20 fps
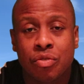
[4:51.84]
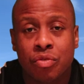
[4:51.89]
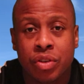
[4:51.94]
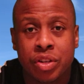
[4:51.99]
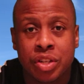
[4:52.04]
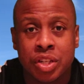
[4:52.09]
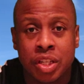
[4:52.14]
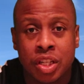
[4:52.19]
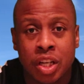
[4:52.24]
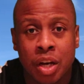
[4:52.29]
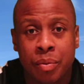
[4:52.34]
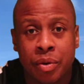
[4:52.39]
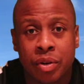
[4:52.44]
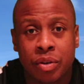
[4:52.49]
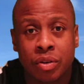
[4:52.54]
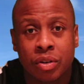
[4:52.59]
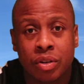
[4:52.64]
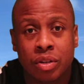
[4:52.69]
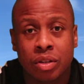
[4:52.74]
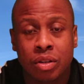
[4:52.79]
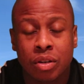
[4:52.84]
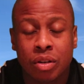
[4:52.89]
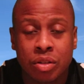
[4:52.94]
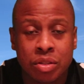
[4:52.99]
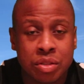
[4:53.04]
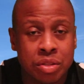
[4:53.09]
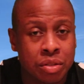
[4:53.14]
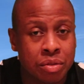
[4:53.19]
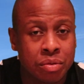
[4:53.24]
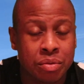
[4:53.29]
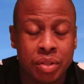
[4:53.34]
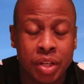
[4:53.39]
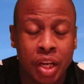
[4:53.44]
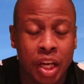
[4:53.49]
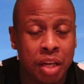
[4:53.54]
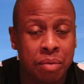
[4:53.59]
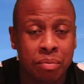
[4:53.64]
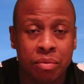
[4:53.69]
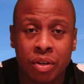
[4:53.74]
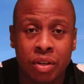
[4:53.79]
Richie coming on, Hoslu
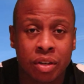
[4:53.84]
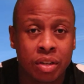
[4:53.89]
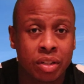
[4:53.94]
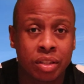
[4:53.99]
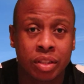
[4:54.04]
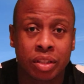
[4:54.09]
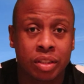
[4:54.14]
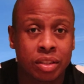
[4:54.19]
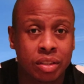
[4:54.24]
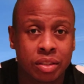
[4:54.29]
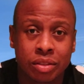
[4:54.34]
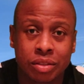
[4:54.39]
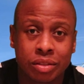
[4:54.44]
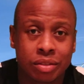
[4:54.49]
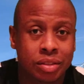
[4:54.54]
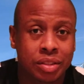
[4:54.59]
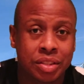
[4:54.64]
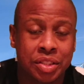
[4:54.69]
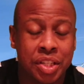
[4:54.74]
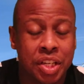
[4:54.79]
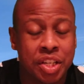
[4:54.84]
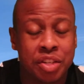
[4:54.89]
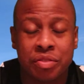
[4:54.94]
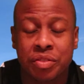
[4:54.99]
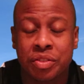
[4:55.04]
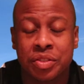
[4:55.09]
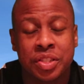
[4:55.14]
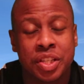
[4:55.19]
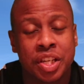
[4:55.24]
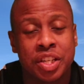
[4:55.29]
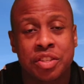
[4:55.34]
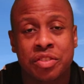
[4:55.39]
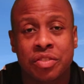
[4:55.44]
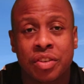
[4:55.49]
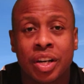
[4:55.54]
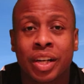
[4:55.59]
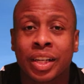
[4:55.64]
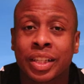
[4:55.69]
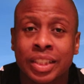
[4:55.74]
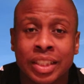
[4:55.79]
came on, etc,
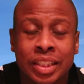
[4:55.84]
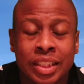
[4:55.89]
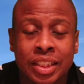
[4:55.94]
etc.